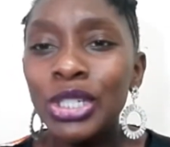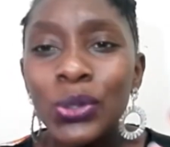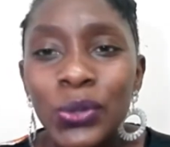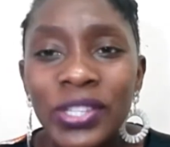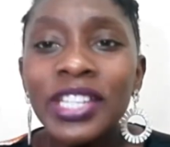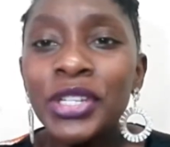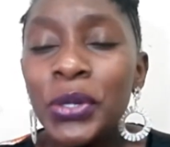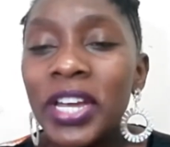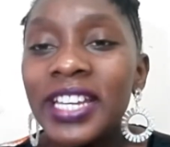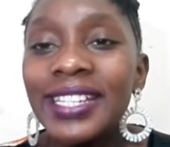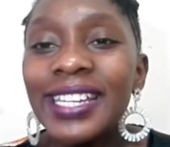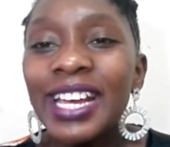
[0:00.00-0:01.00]
losing your
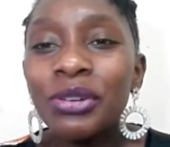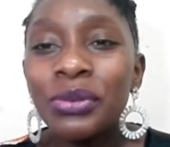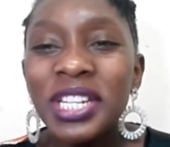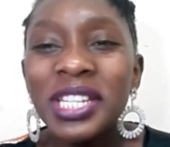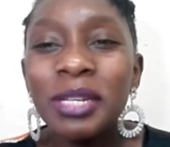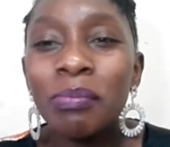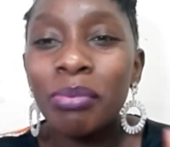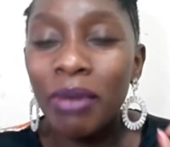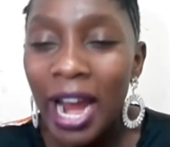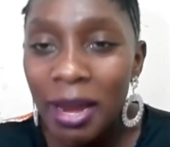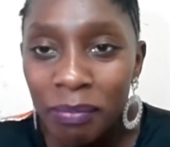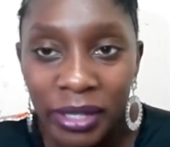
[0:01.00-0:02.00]
integrity,
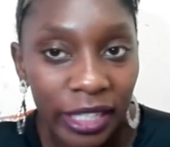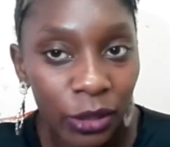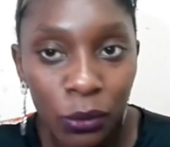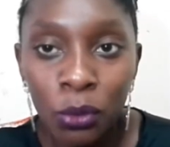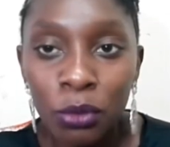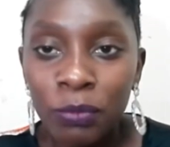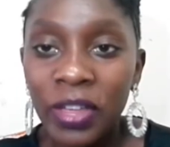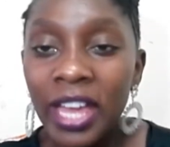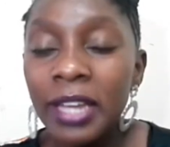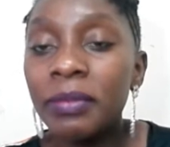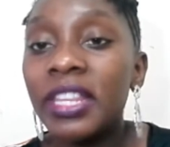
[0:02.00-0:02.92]
bribing and all of that,